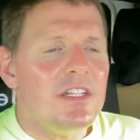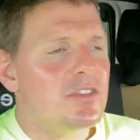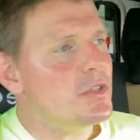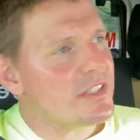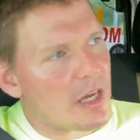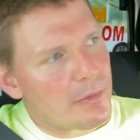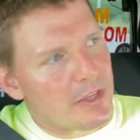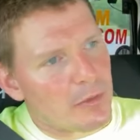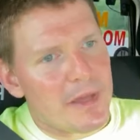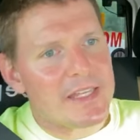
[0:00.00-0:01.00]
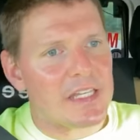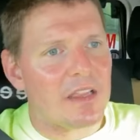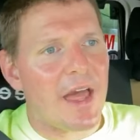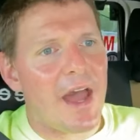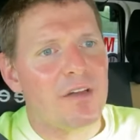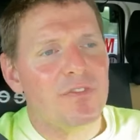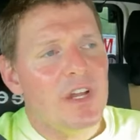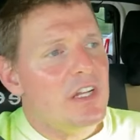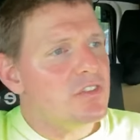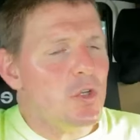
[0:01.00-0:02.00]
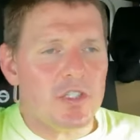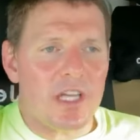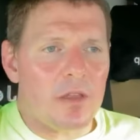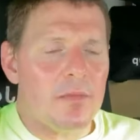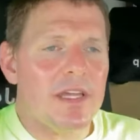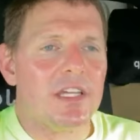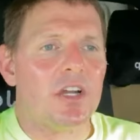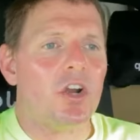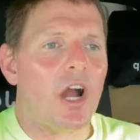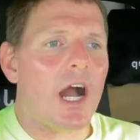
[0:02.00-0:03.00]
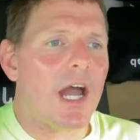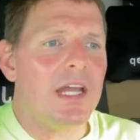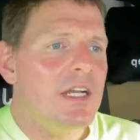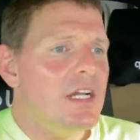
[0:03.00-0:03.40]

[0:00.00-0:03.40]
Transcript: Do something that'll make you laugh. Do something that'll make you cry.